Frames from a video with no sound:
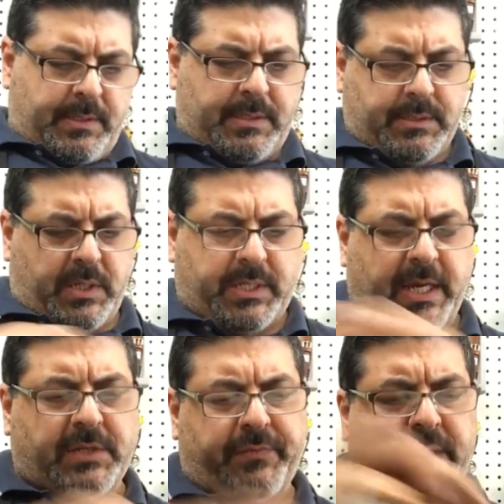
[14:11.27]
so it
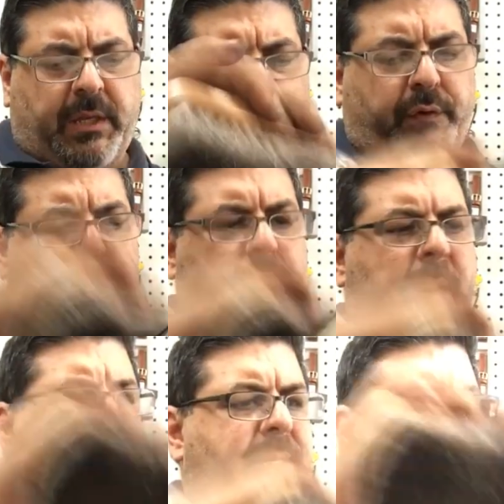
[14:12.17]
gets ready for the
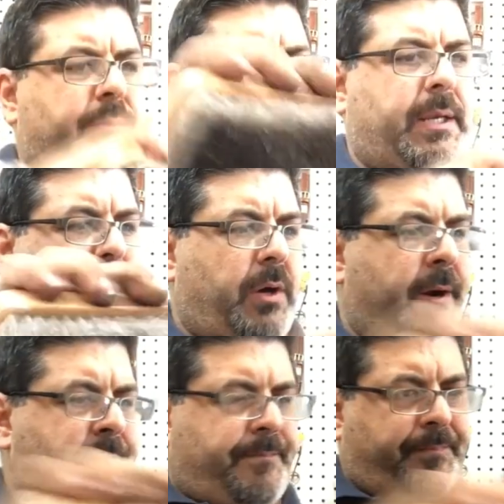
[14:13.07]
wax that we're going to put
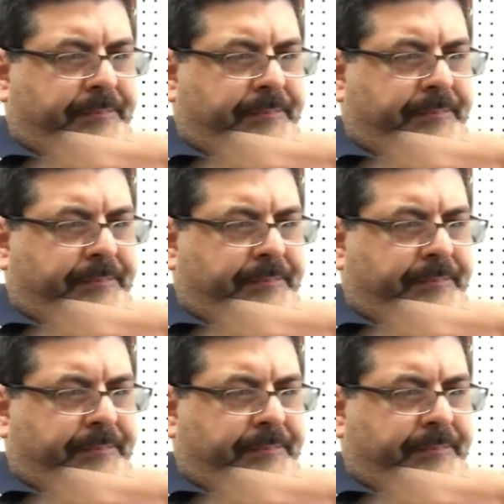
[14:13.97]
on.